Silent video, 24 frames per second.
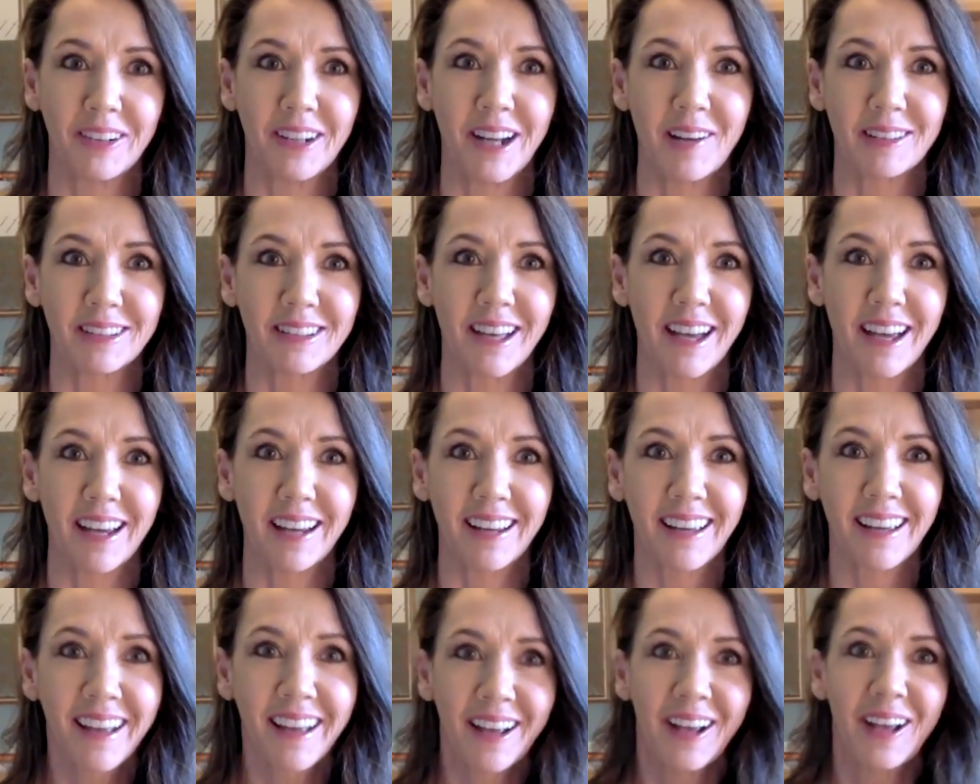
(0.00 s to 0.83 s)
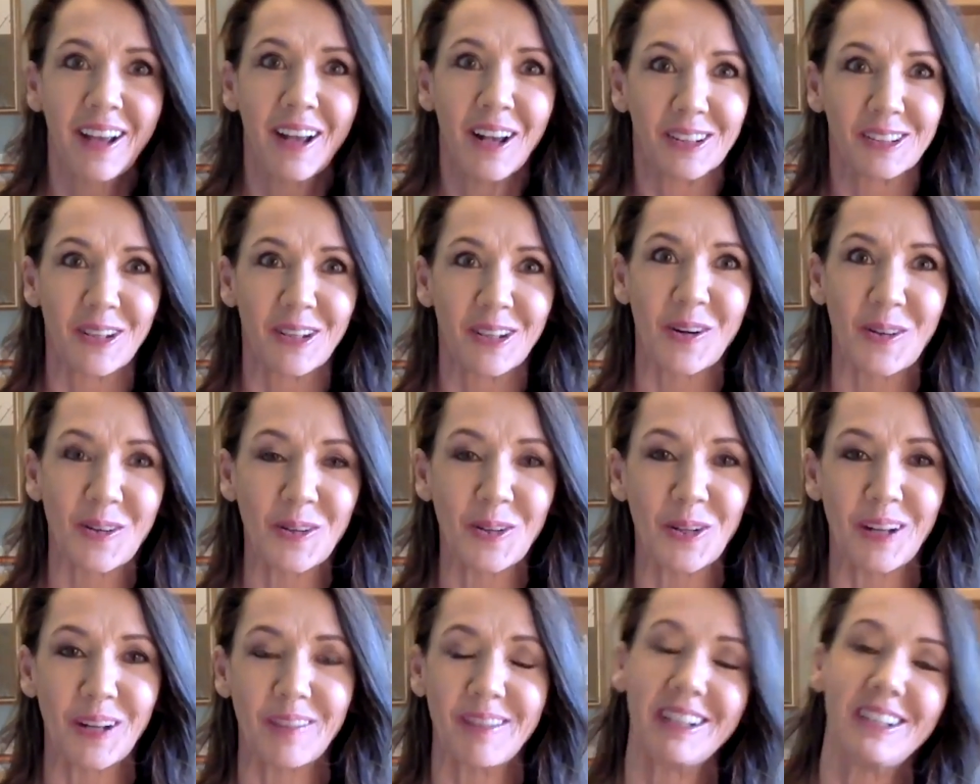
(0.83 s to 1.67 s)
I was like, so
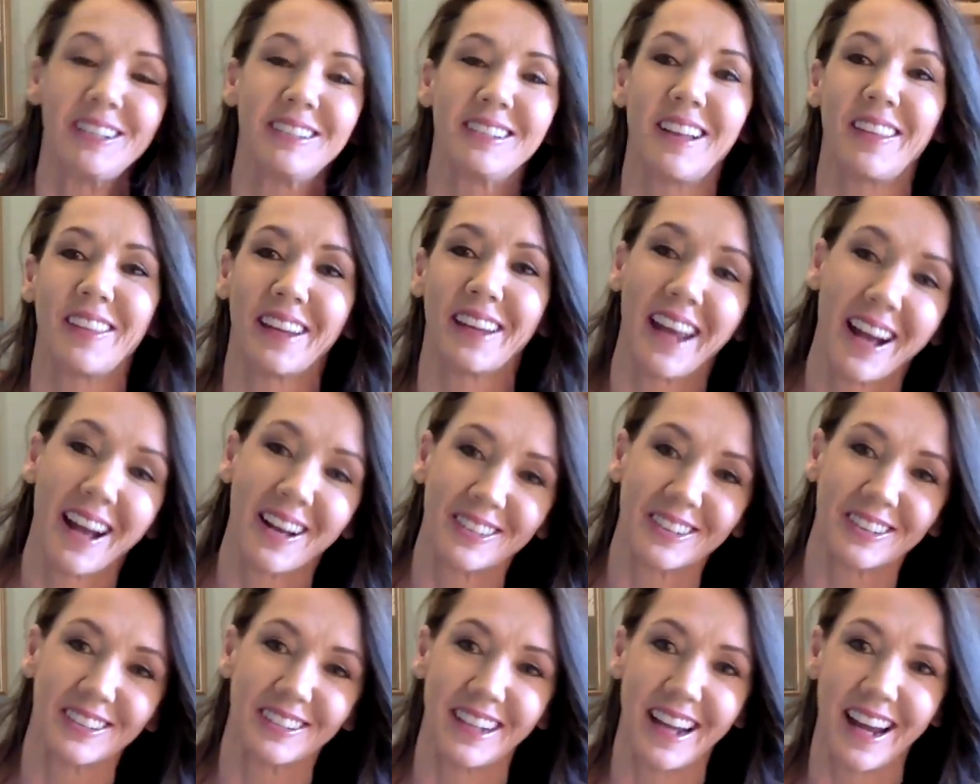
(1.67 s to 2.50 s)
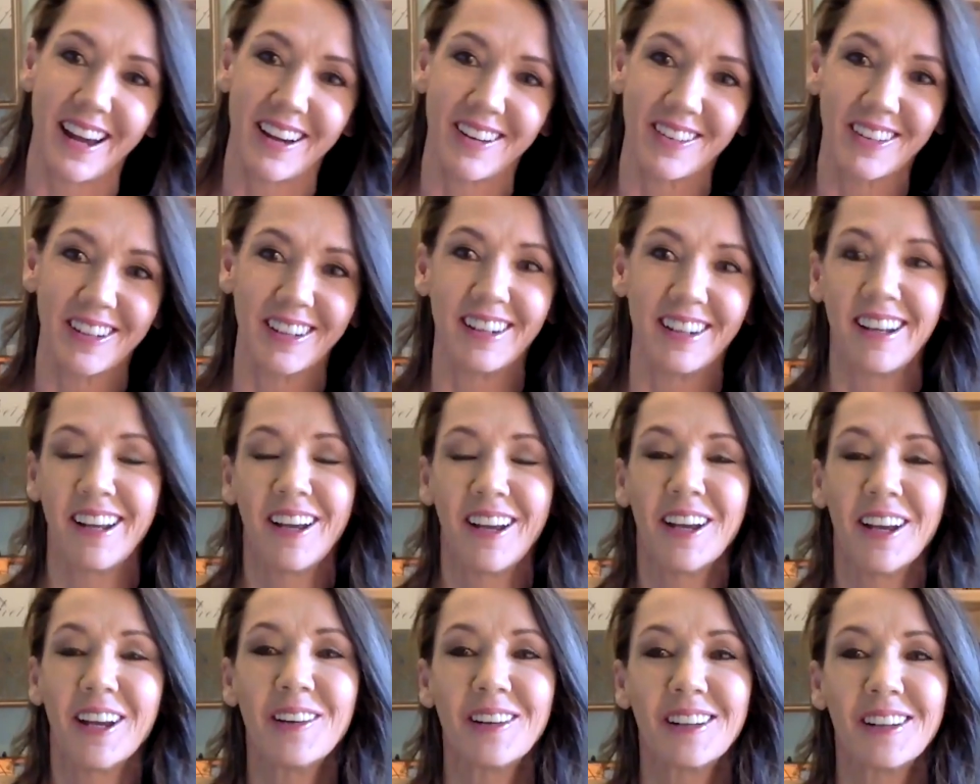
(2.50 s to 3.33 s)
cool. I mean, she's on the council now, and
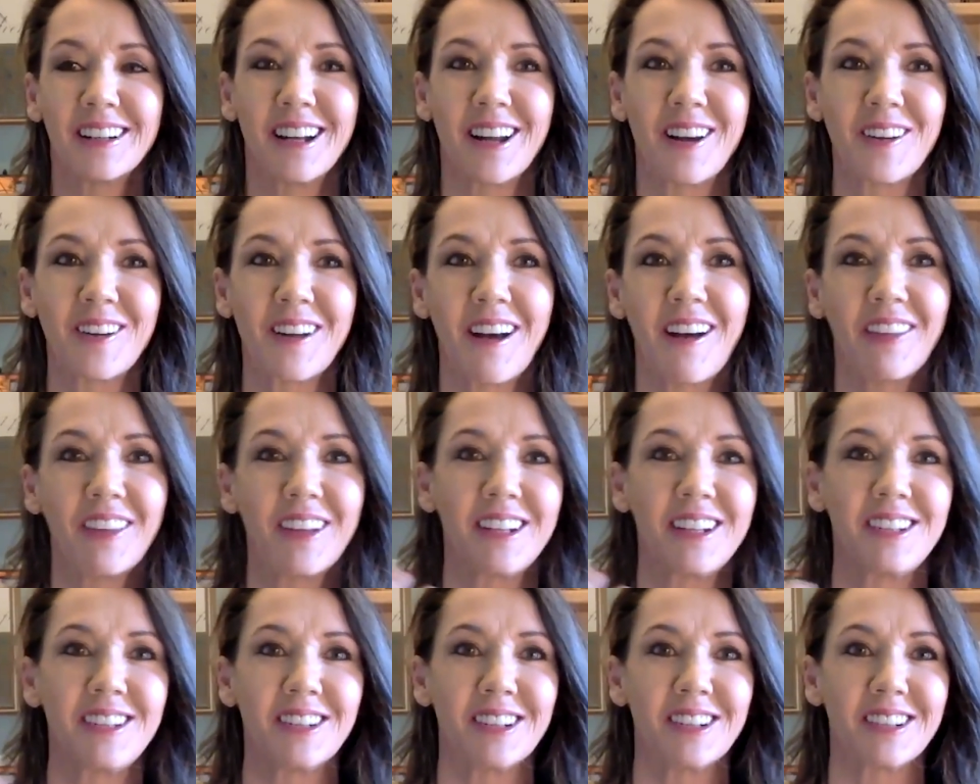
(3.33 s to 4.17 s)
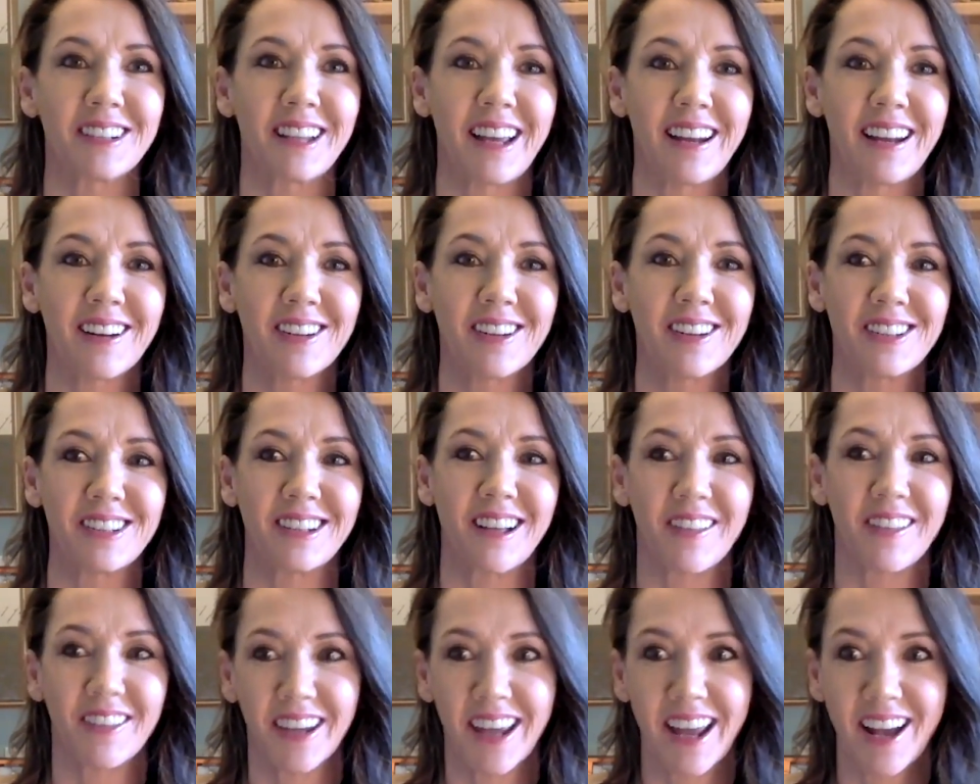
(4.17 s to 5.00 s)
who would have known all these years later, she's
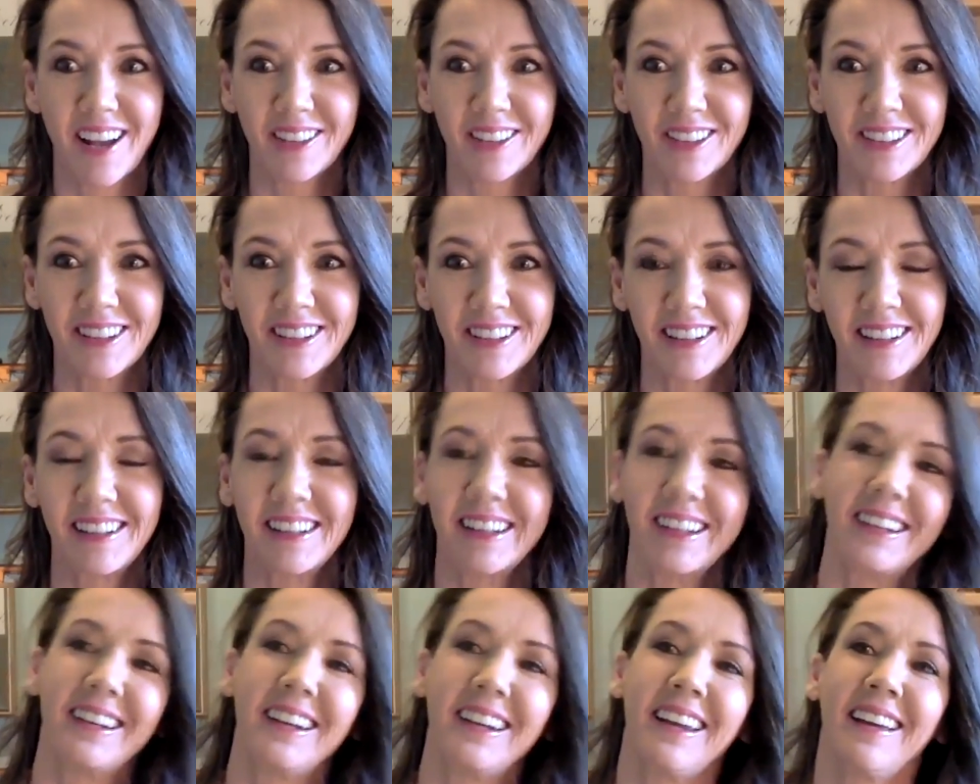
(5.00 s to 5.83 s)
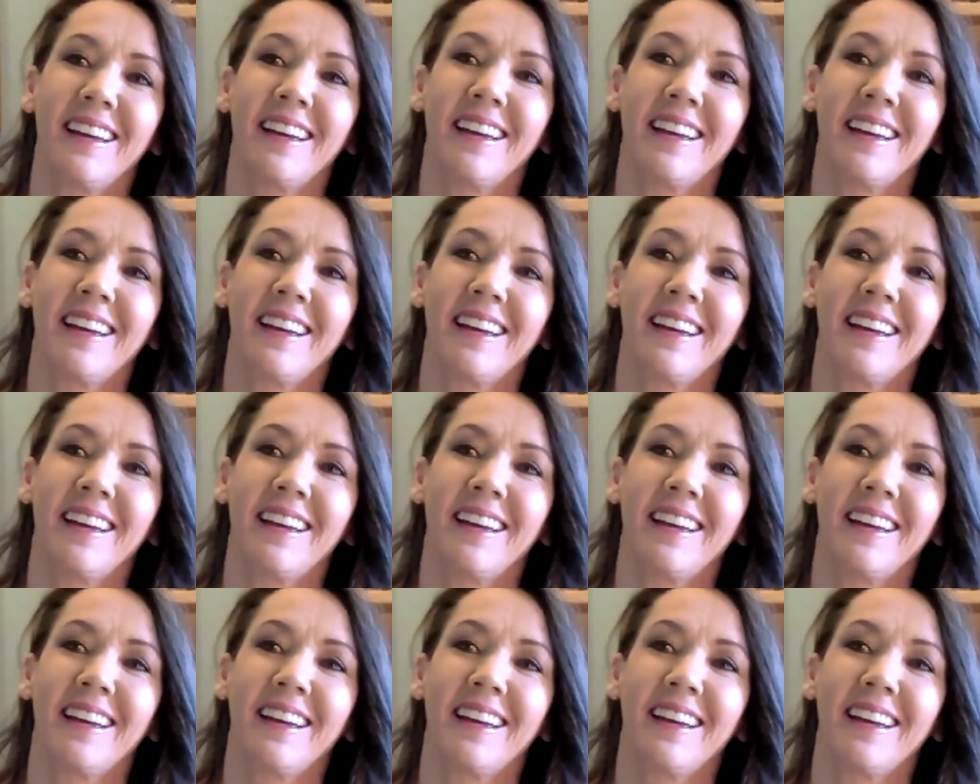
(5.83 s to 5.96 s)
on the council, and